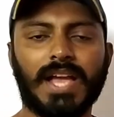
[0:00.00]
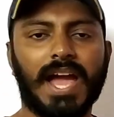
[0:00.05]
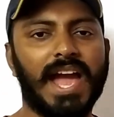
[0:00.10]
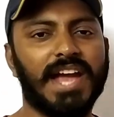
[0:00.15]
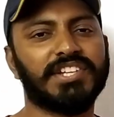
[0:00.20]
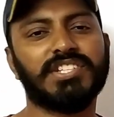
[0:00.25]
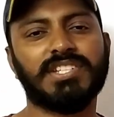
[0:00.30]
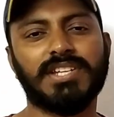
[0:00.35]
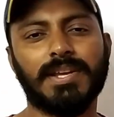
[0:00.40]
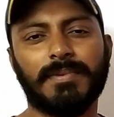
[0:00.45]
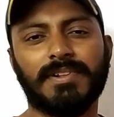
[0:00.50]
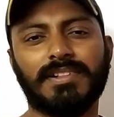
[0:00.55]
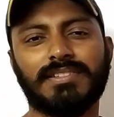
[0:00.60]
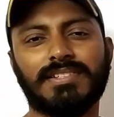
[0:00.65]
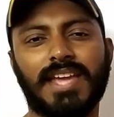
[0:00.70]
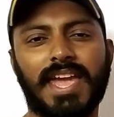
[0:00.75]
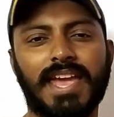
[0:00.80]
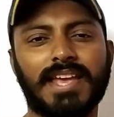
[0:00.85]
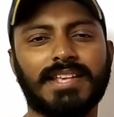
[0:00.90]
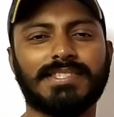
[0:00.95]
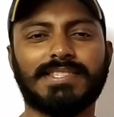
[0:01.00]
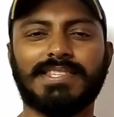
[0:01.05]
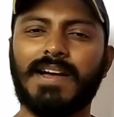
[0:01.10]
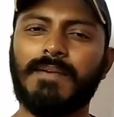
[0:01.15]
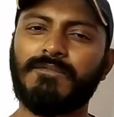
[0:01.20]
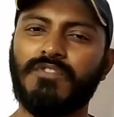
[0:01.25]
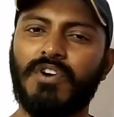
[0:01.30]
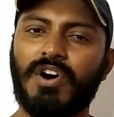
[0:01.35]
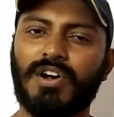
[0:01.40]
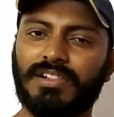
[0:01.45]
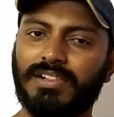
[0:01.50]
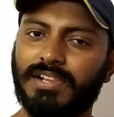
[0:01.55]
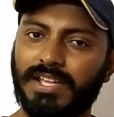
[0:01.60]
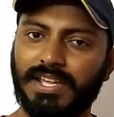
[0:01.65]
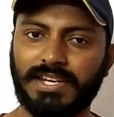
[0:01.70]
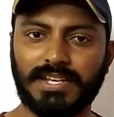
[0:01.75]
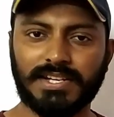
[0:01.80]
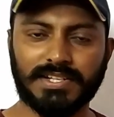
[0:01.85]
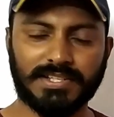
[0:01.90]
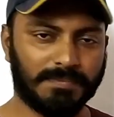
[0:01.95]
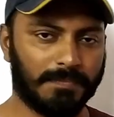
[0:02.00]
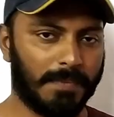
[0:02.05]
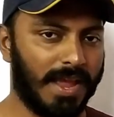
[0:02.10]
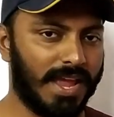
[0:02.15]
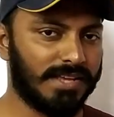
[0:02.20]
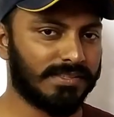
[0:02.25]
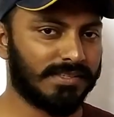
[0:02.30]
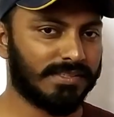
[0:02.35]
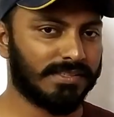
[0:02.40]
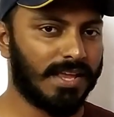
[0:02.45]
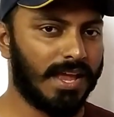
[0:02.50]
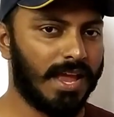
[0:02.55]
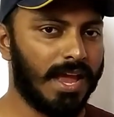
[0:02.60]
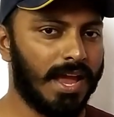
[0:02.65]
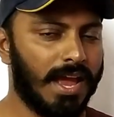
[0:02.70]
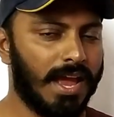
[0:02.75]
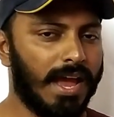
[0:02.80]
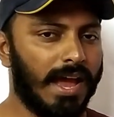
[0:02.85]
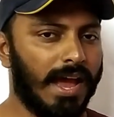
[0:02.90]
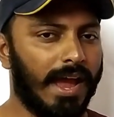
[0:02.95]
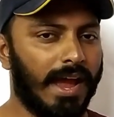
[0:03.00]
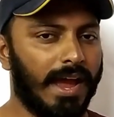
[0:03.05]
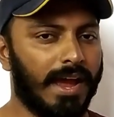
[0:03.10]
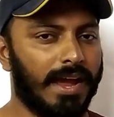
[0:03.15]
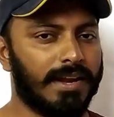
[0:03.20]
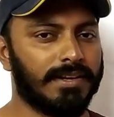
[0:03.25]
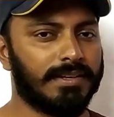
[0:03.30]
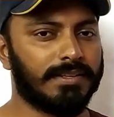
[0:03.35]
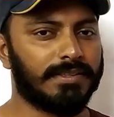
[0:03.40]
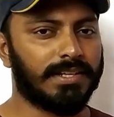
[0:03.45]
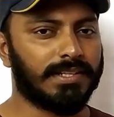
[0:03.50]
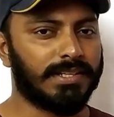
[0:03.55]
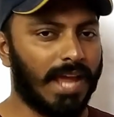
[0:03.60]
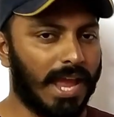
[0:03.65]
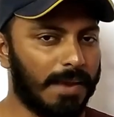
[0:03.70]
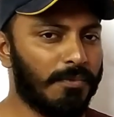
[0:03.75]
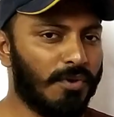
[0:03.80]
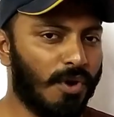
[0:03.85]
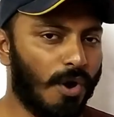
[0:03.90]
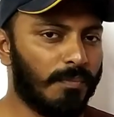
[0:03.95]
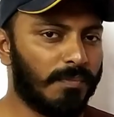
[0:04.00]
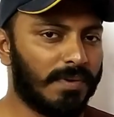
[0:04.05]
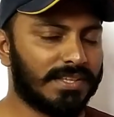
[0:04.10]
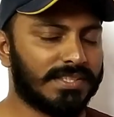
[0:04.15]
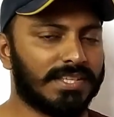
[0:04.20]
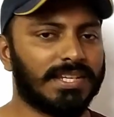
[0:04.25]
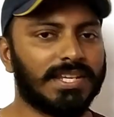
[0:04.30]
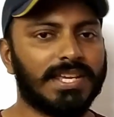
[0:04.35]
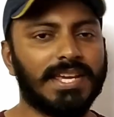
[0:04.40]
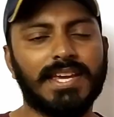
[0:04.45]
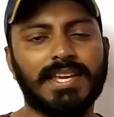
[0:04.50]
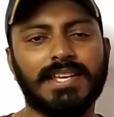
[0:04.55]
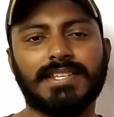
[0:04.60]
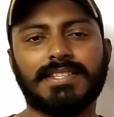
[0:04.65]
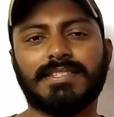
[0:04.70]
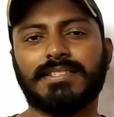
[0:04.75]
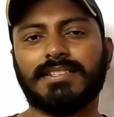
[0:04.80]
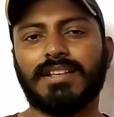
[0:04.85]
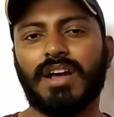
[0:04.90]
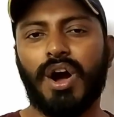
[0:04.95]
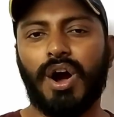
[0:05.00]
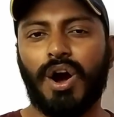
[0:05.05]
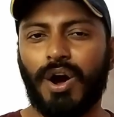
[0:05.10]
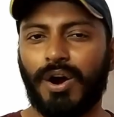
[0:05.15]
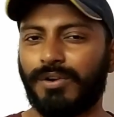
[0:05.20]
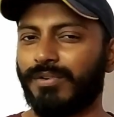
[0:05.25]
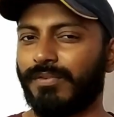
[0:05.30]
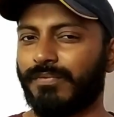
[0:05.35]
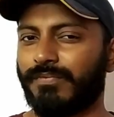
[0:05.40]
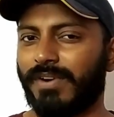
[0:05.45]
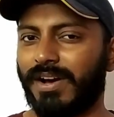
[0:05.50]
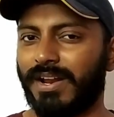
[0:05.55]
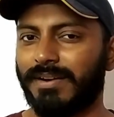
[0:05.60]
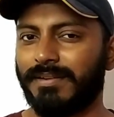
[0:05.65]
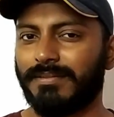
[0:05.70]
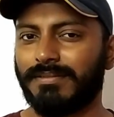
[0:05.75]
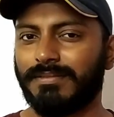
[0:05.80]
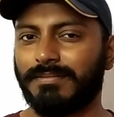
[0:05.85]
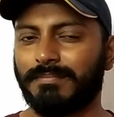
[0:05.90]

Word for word: Hash table takes somewhat linear space and the time complexity is order of one,